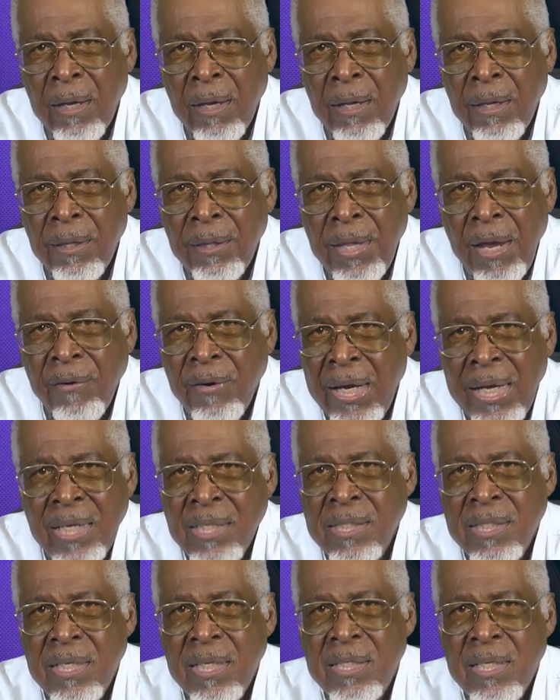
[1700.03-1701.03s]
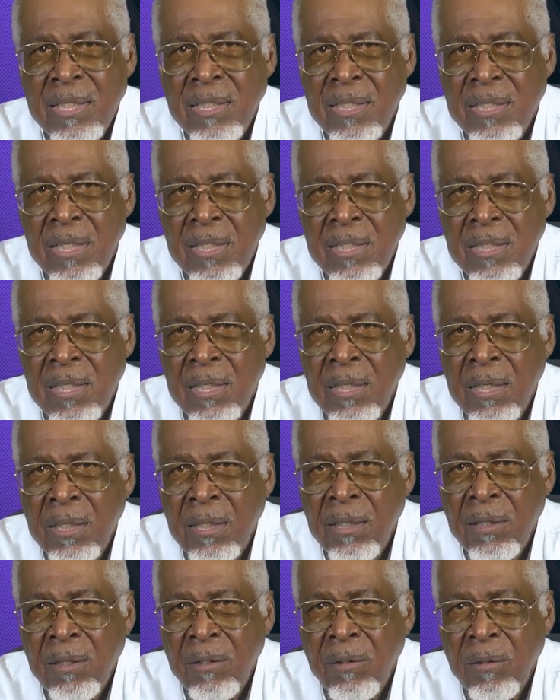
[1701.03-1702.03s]
There are incidences
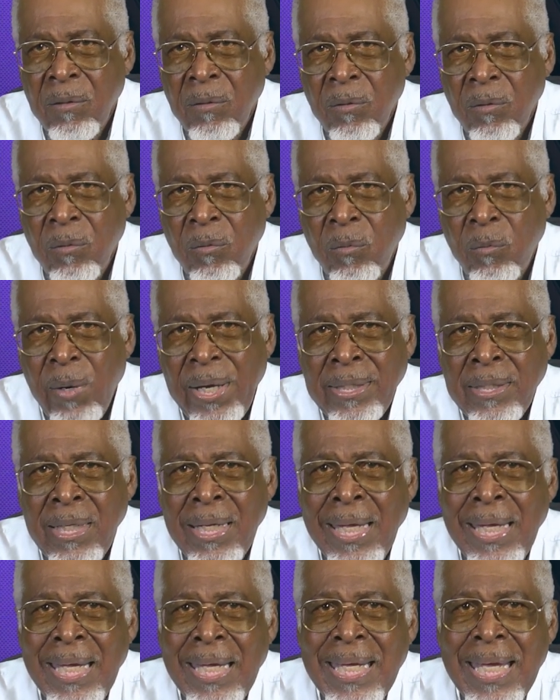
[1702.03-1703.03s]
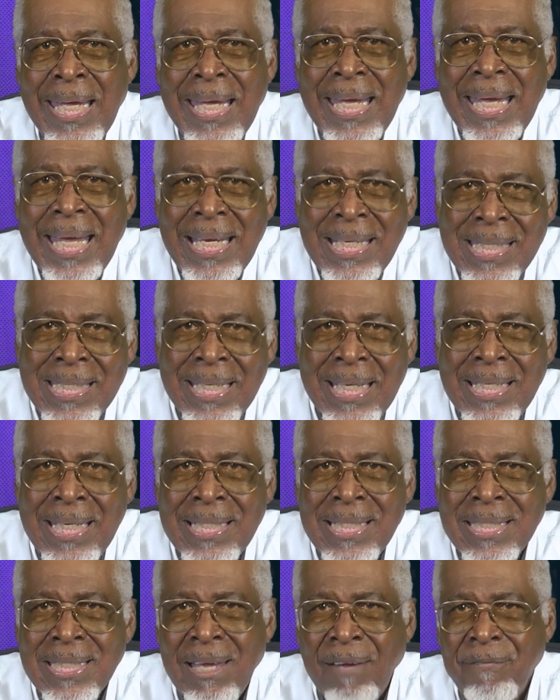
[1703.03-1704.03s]
when
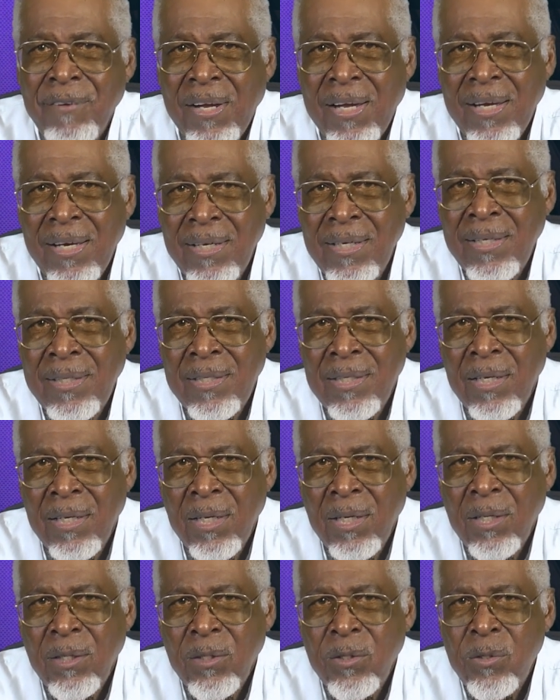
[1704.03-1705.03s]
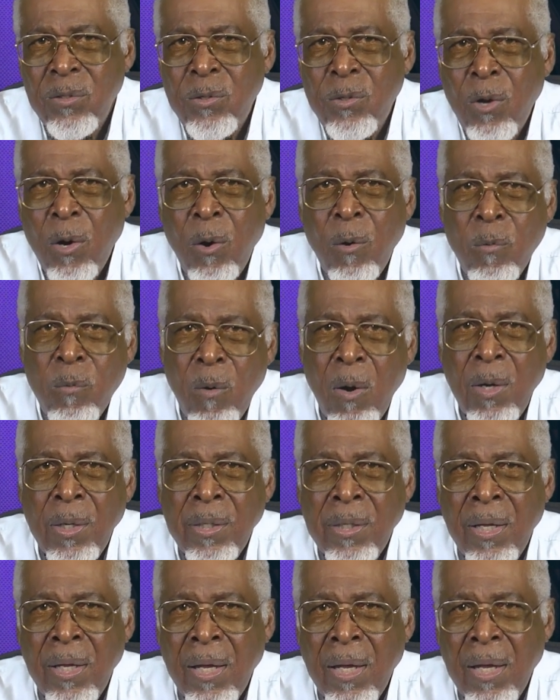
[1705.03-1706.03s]
incidents have occurred, no
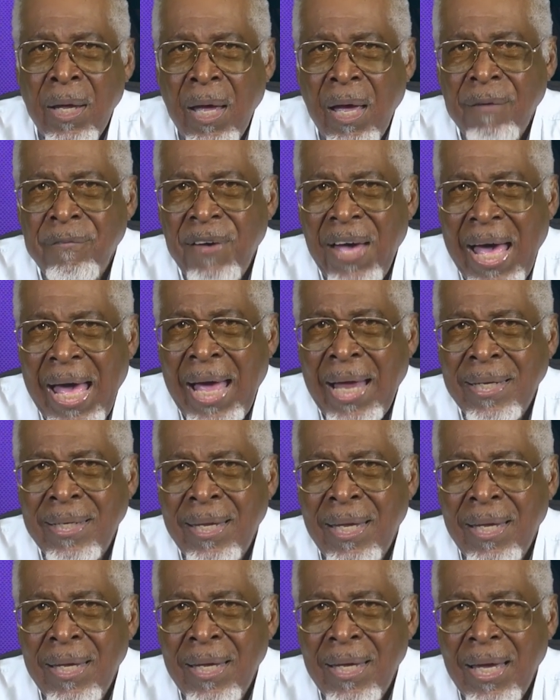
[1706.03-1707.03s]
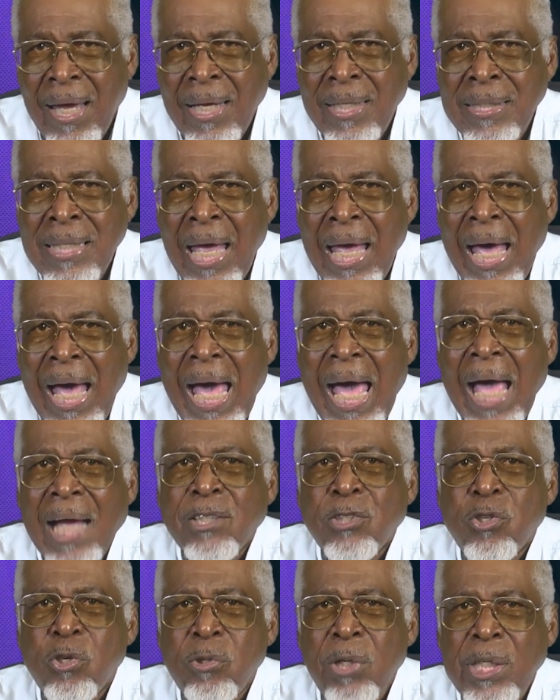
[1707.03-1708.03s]
one have had an
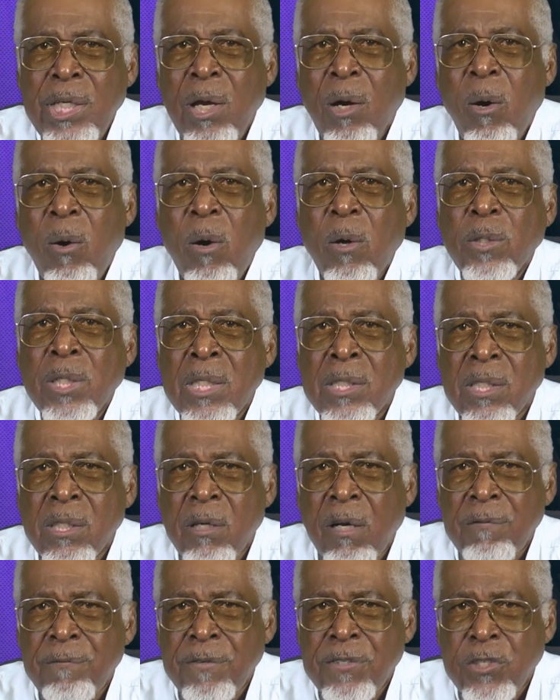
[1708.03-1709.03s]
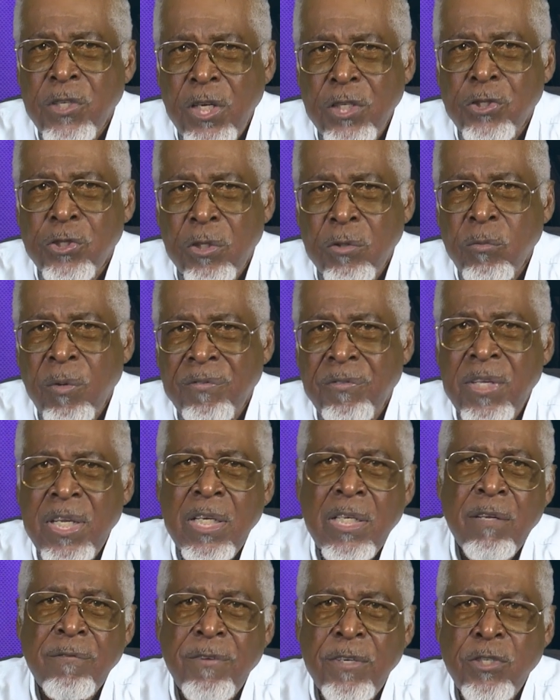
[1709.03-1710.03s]
actually honest conversation with the
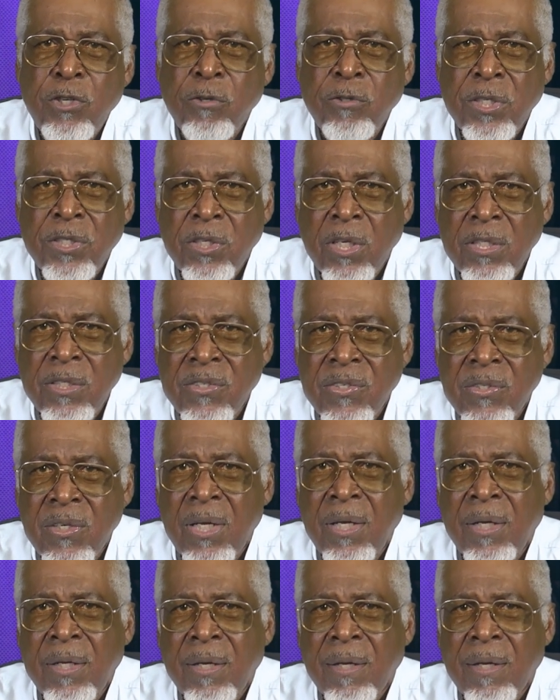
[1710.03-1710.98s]
individuals concerned.